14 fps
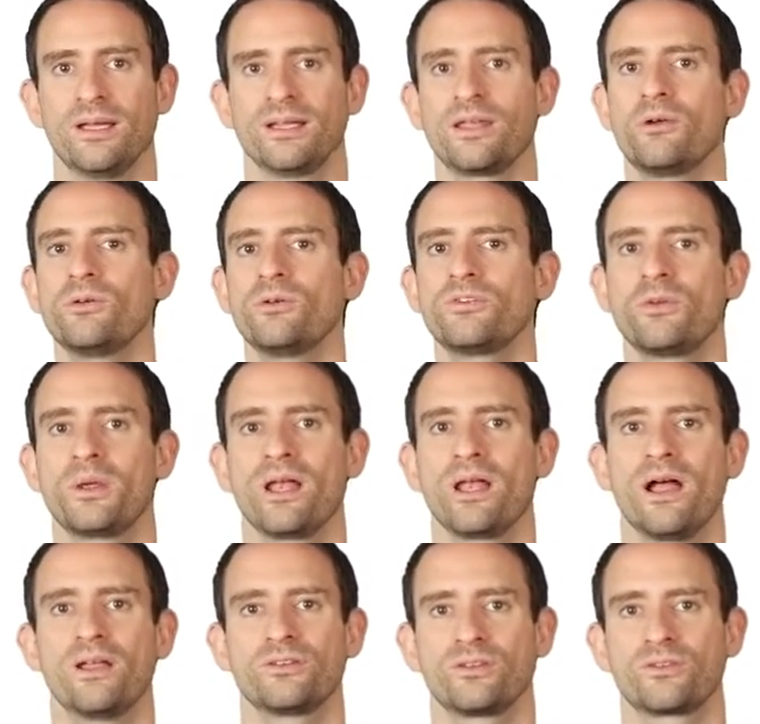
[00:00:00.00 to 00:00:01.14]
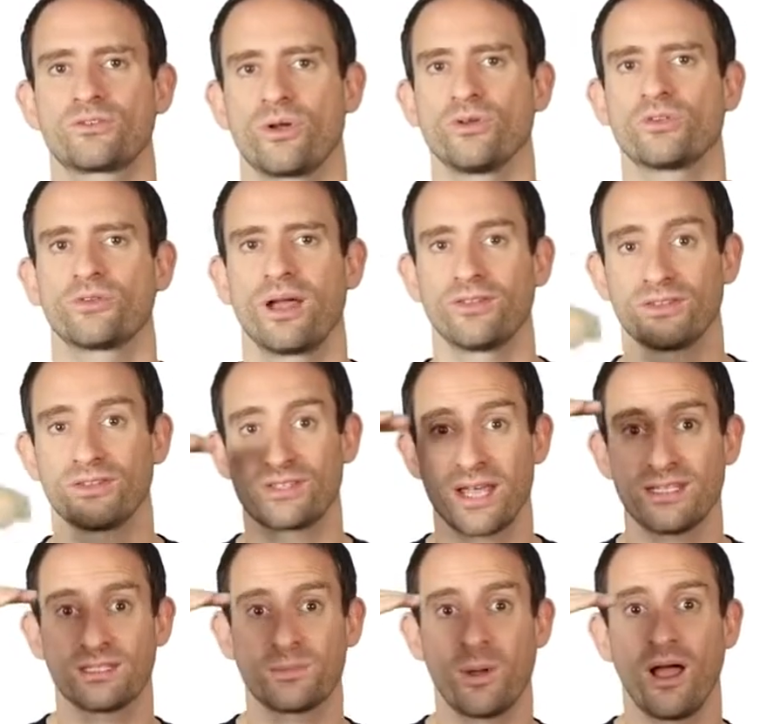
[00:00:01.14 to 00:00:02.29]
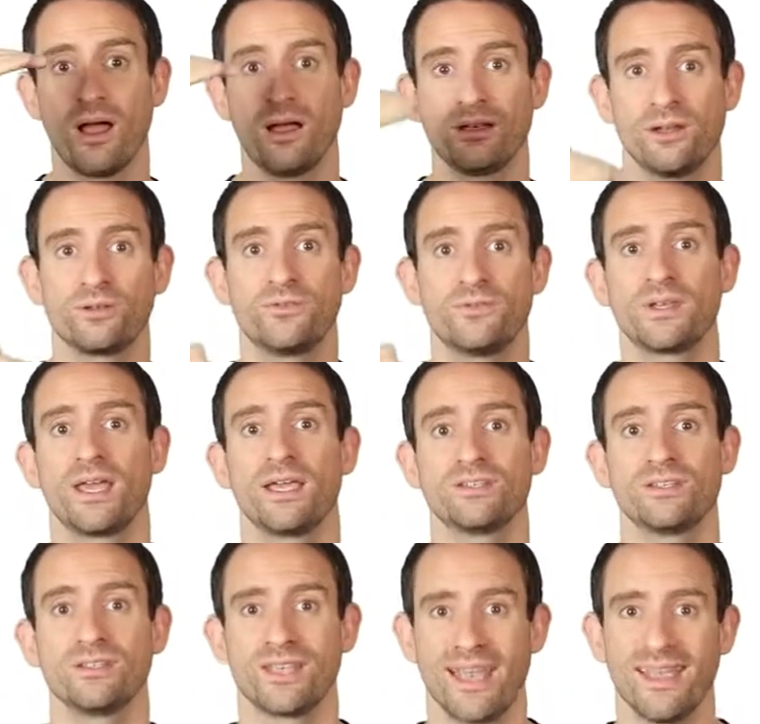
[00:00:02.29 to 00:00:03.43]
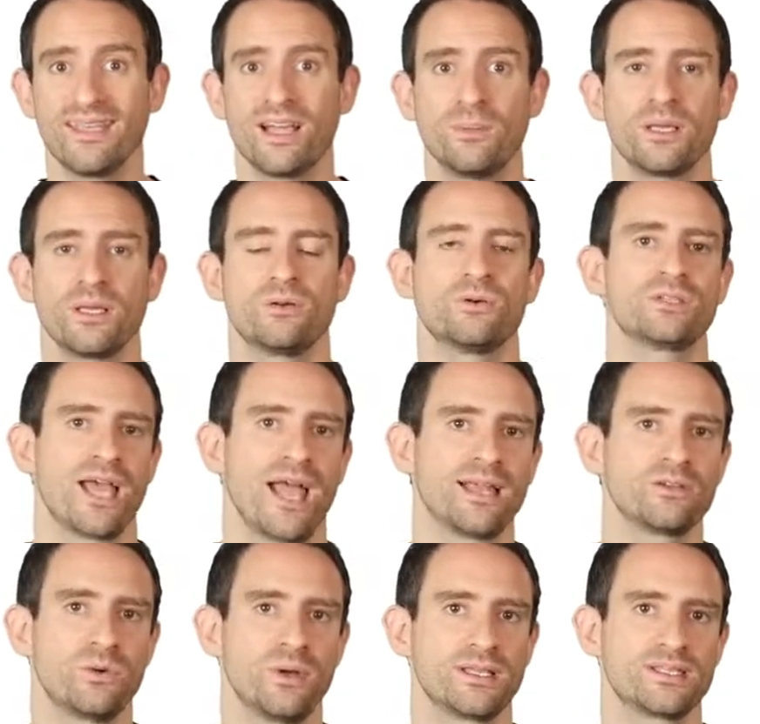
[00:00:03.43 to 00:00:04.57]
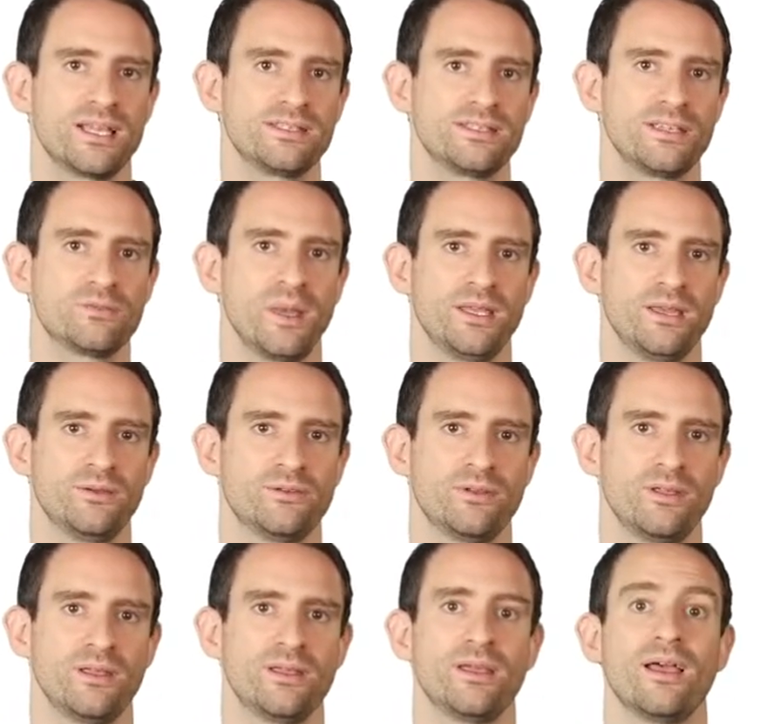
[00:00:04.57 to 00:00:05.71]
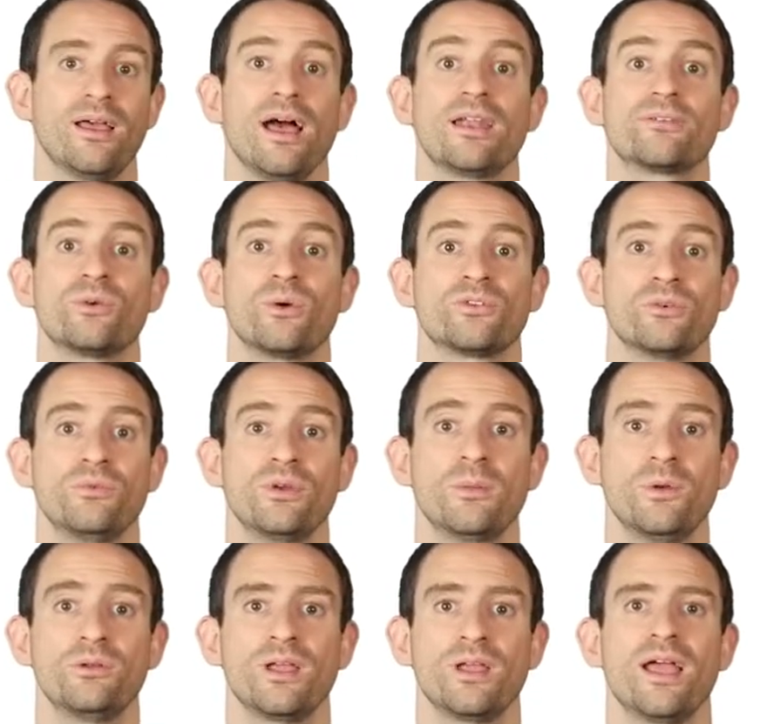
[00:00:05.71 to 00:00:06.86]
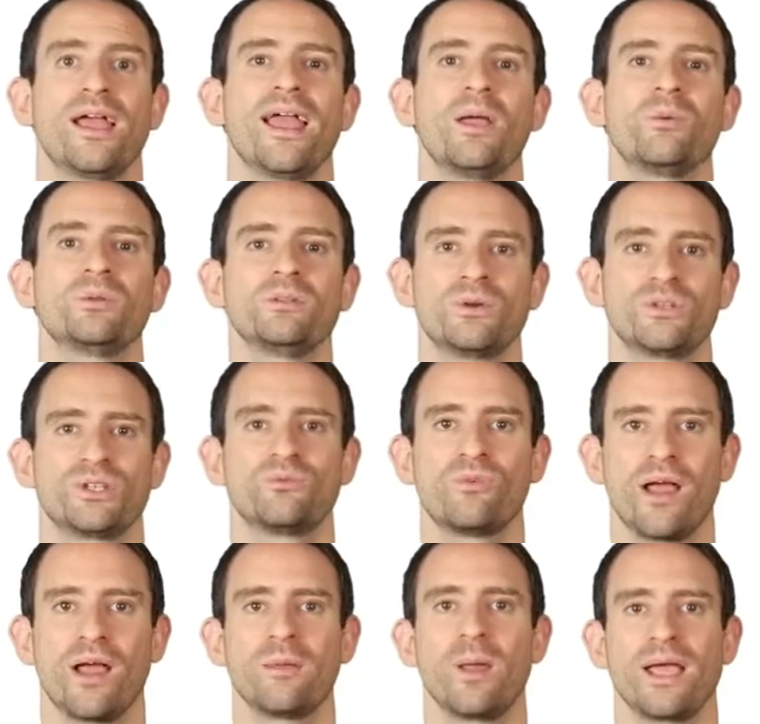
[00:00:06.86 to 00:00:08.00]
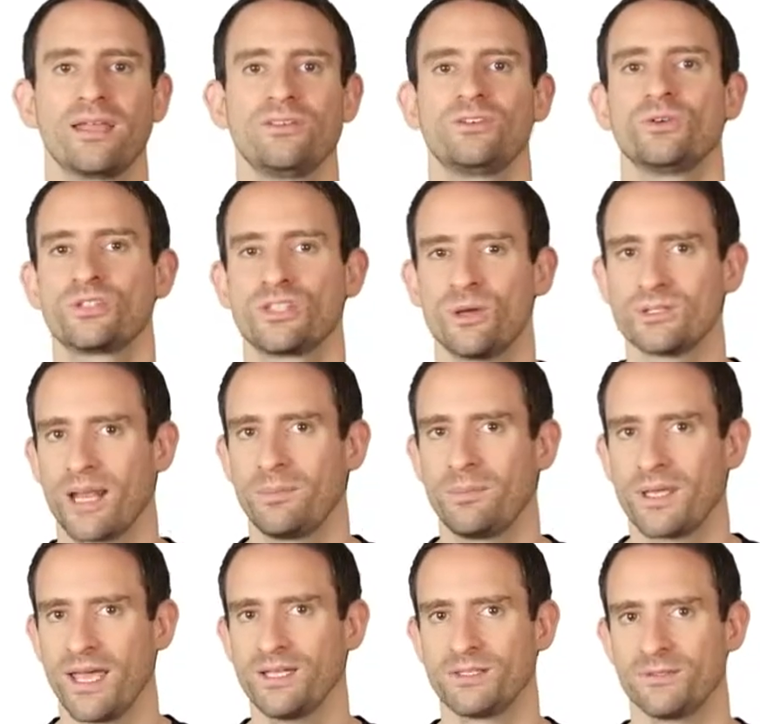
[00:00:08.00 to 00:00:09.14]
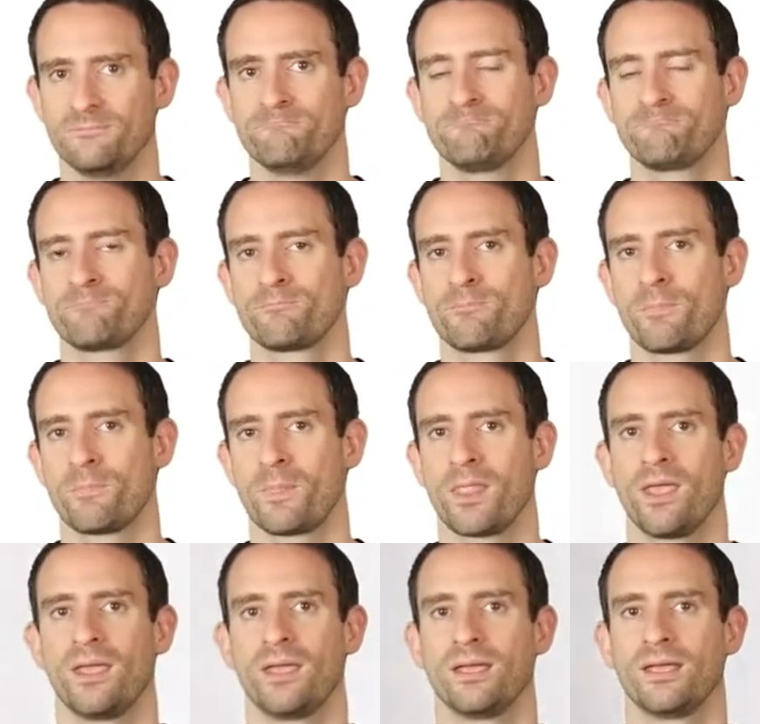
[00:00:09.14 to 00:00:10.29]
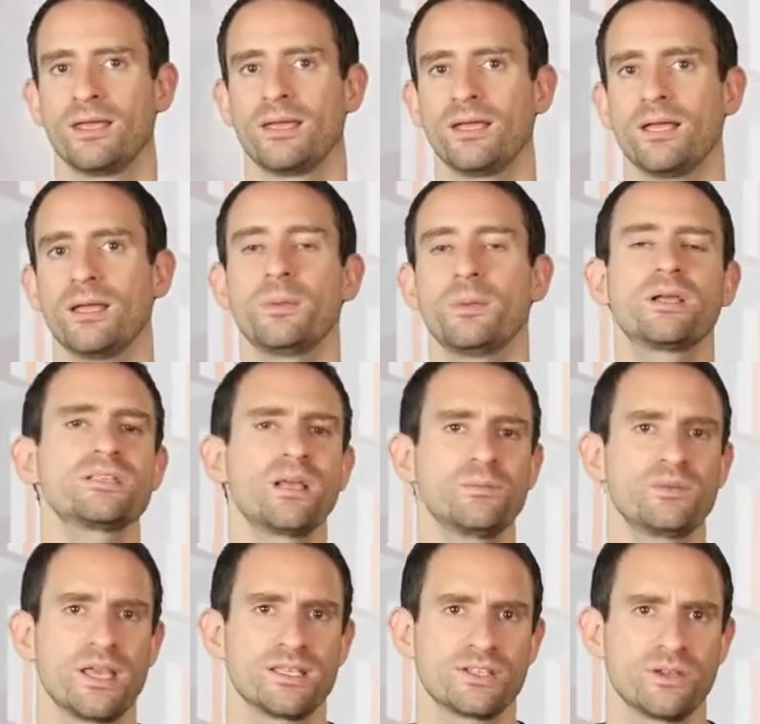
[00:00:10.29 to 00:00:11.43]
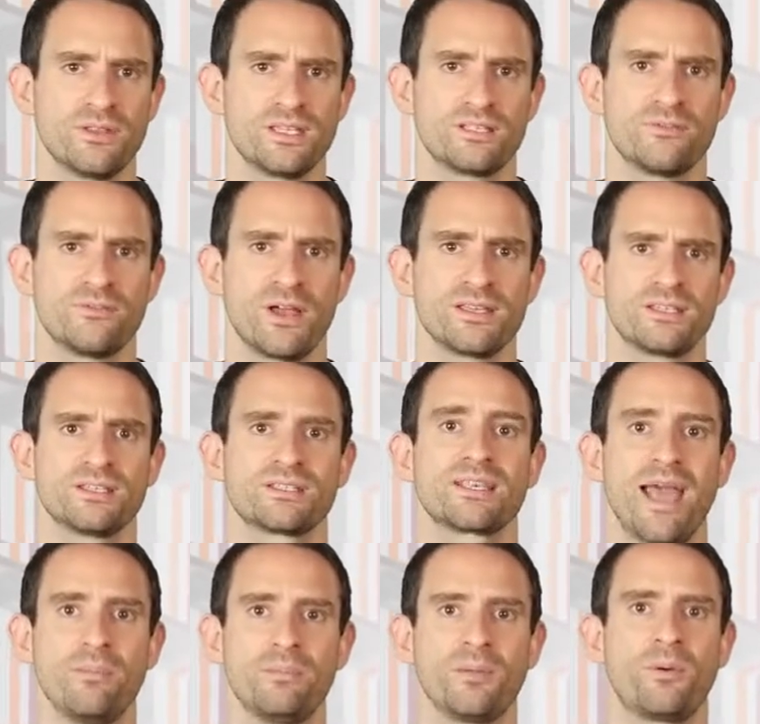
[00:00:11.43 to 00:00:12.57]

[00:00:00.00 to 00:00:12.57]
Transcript: There are also enhanced controls around the status bar, notifications, incoming calls, and quick settings menus. And of course, at reboot, it will launch you right back into your chosen application. Because updates on these devices can be